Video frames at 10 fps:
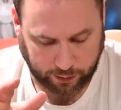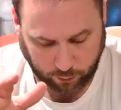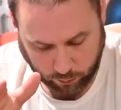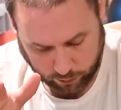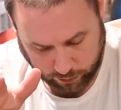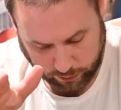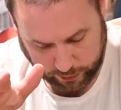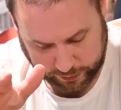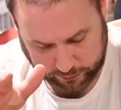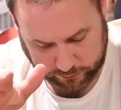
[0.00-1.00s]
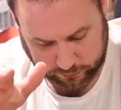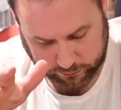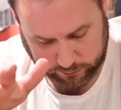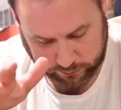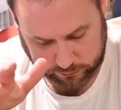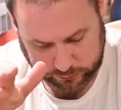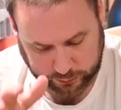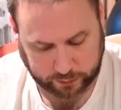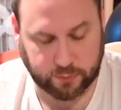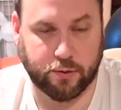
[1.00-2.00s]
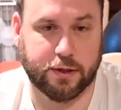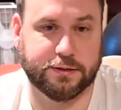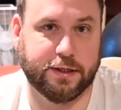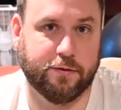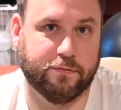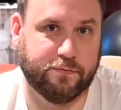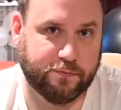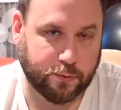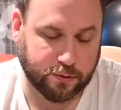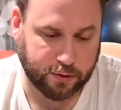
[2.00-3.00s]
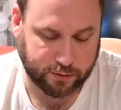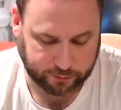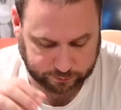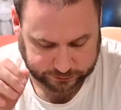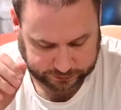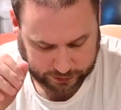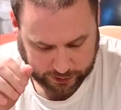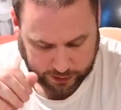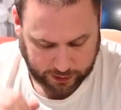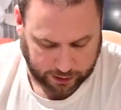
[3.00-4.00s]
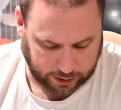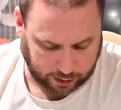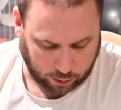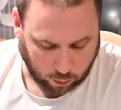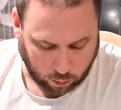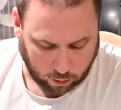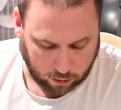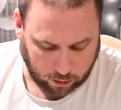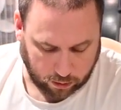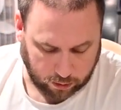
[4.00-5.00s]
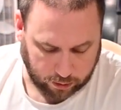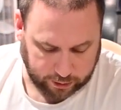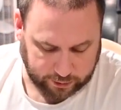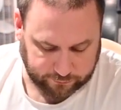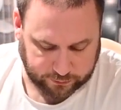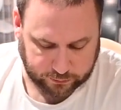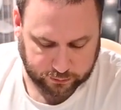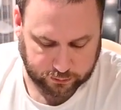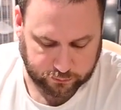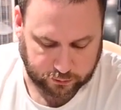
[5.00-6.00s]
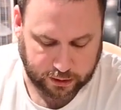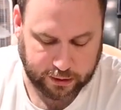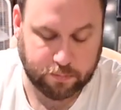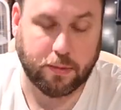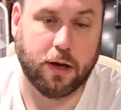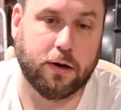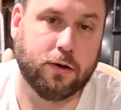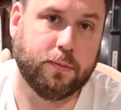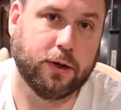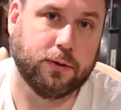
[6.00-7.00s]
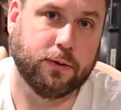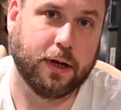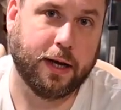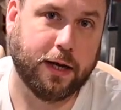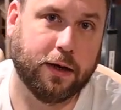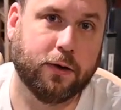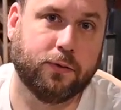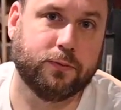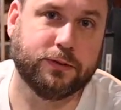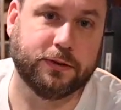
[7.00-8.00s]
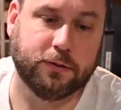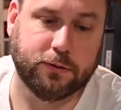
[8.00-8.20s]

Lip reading: Or it can do 200 watts at 4 ohms. Or if you run it in mono mode at 8 ohms, it'll